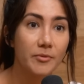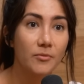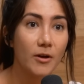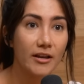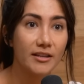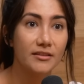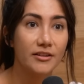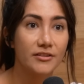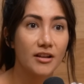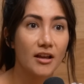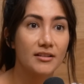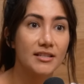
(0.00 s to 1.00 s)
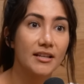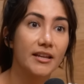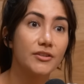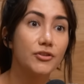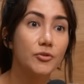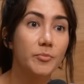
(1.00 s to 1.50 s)
be walking their dogs at
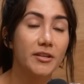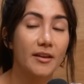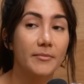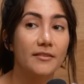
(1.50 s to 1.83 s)
like 2 p.m.